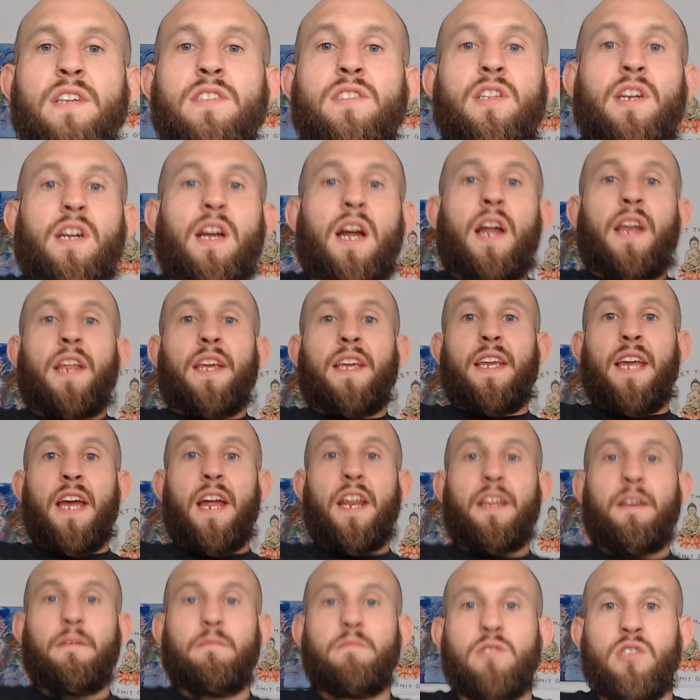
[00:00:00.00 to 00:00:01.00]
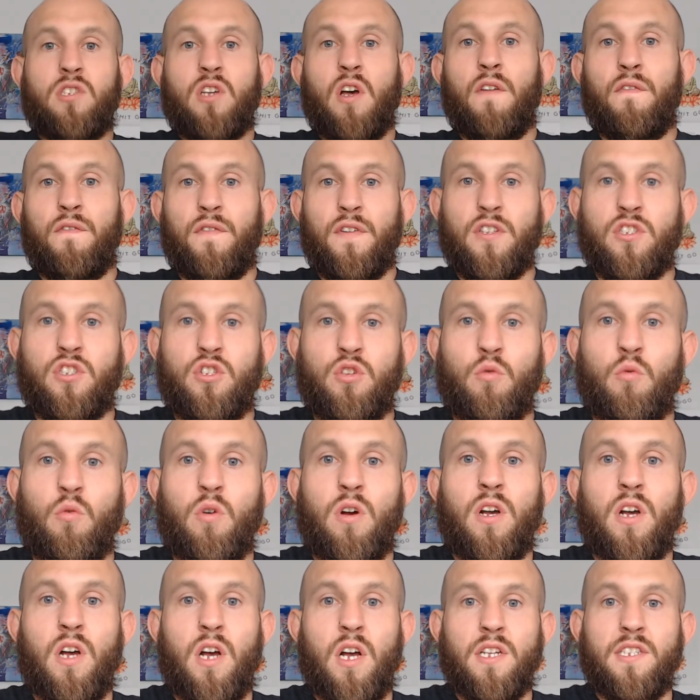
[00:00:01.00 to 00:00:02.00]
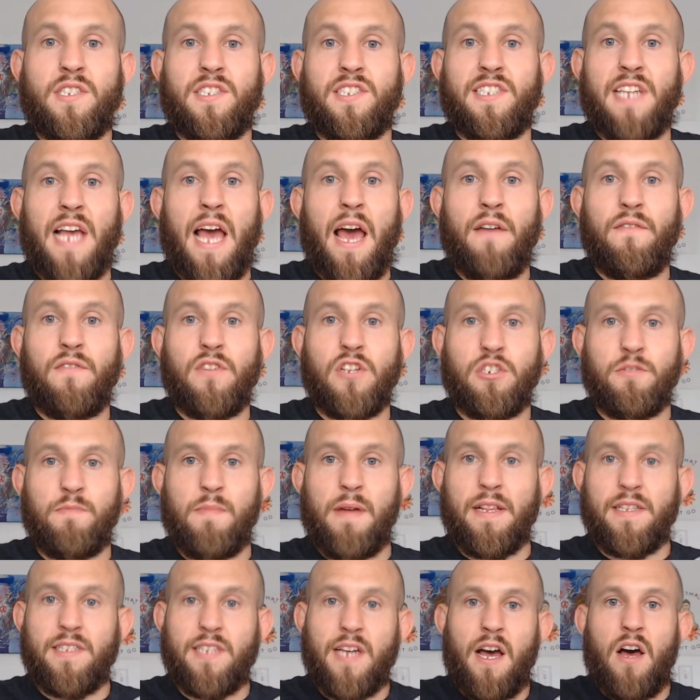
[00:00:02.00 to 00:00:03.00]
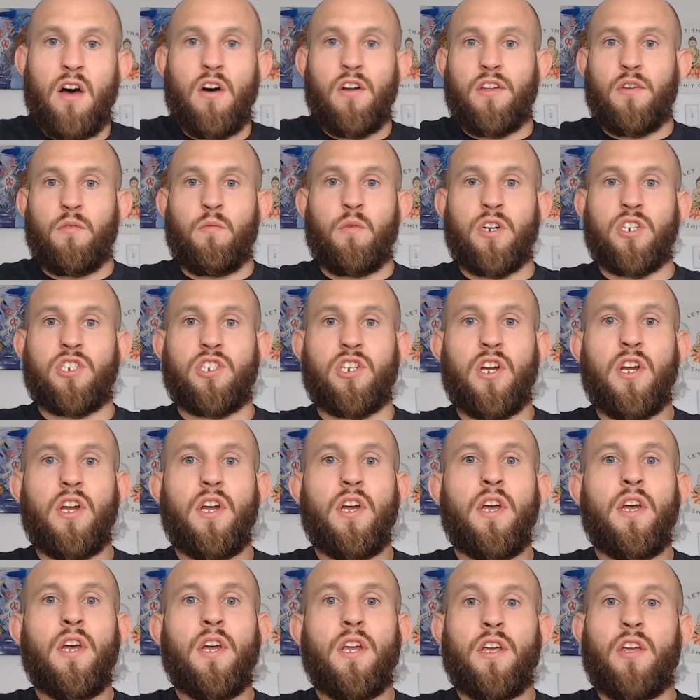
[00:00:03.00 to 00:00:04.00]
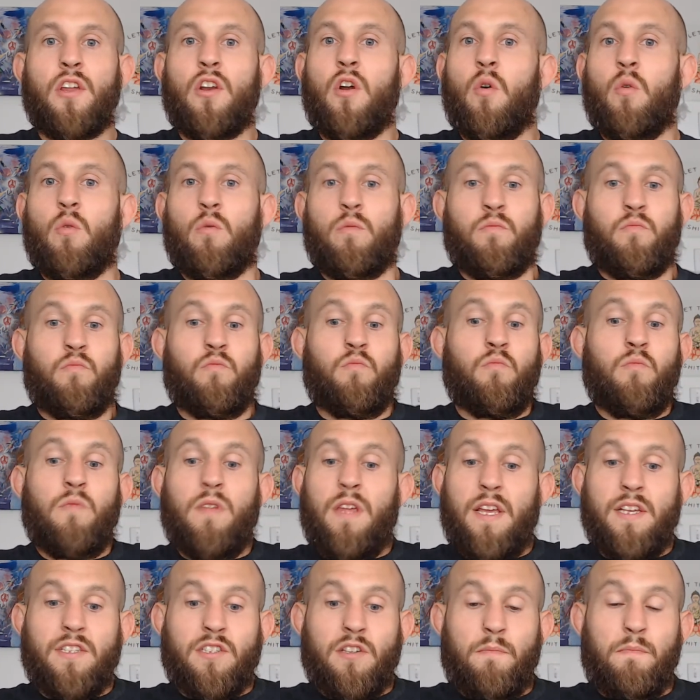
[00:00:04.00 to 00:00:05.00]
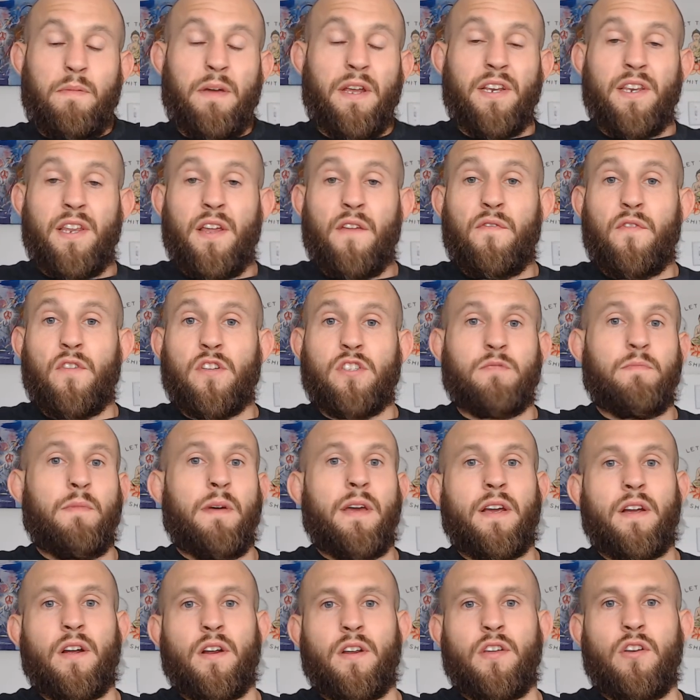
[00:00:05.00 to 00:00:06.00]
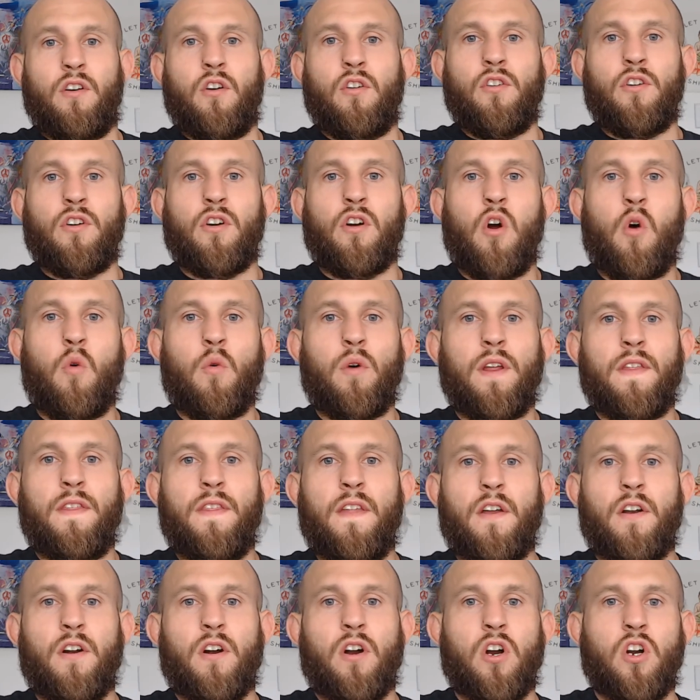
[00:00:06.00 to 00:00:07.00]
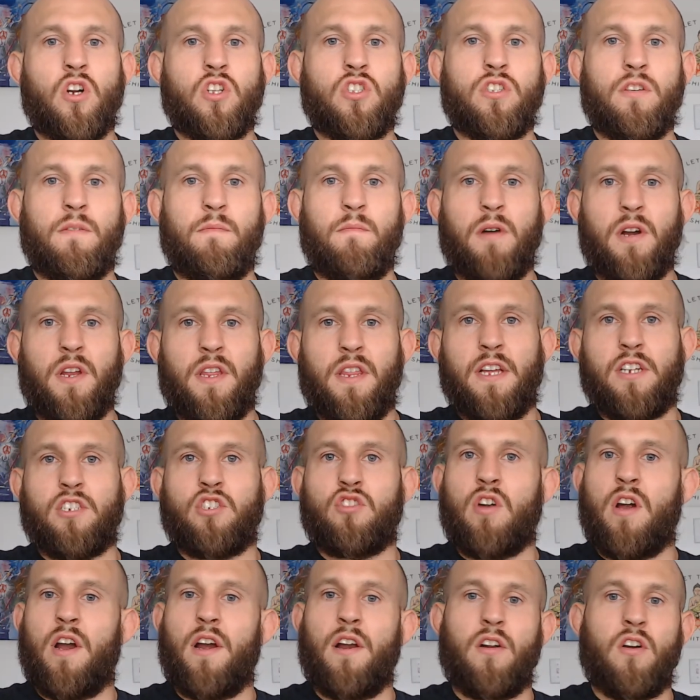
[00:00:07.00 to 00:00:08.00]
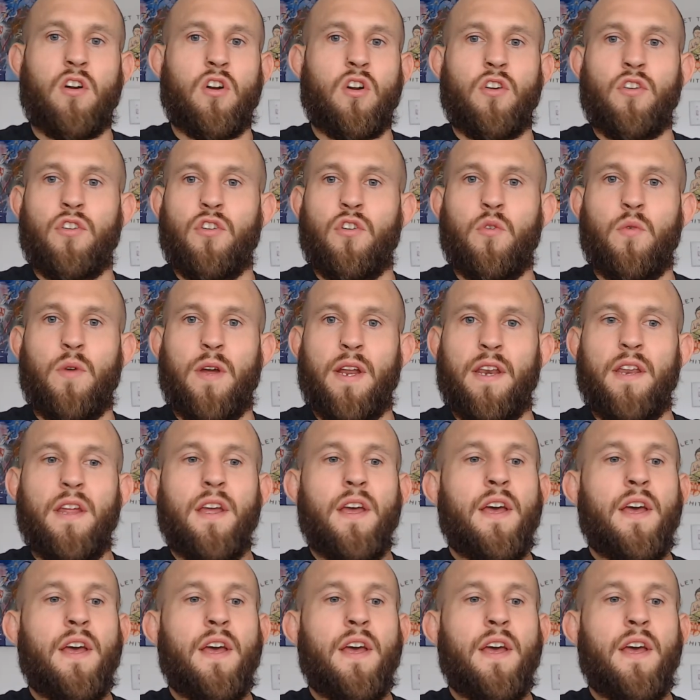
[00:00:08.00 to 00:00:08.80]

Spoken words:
to kind of get himself into a savage mentality, which, you know, is a big difference maker. You know, you're going in there to hurt somebody that's trying to hurt you, and